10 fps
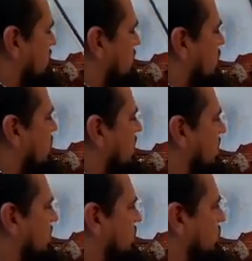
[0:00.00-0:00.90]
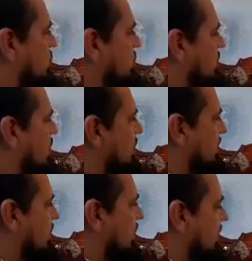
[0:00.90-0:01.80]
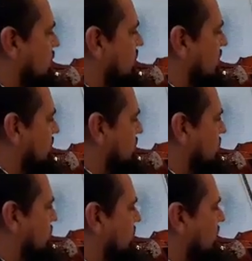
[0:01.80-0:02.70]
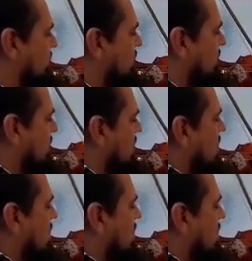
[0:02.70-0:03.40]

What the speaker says: 1, 2. Let me start again. 1, 2, 3, 4.